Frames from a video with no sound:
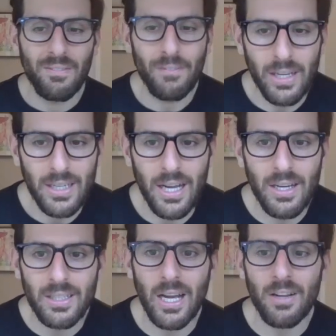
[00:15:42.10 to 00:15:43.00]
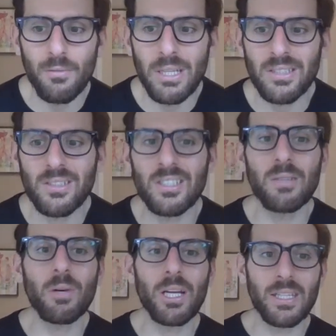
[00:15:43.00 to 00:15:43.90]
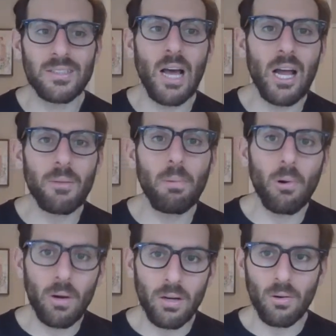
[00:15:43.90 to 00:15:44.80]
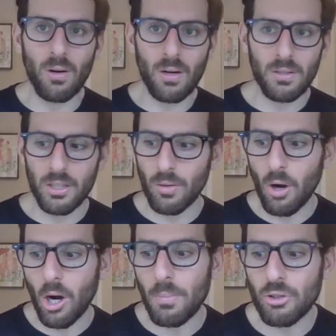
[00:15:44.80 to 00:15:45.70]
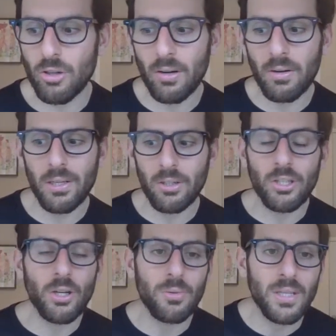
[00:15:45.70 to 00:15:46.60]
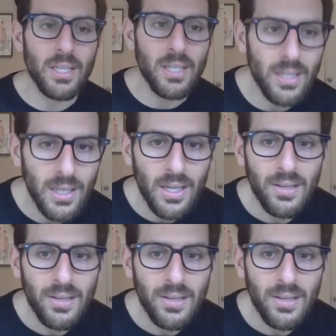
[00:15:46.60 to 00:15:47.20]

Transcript: like kind of, kind of makes it seem like it's not important or, you know, arbitrary, or you don't need it.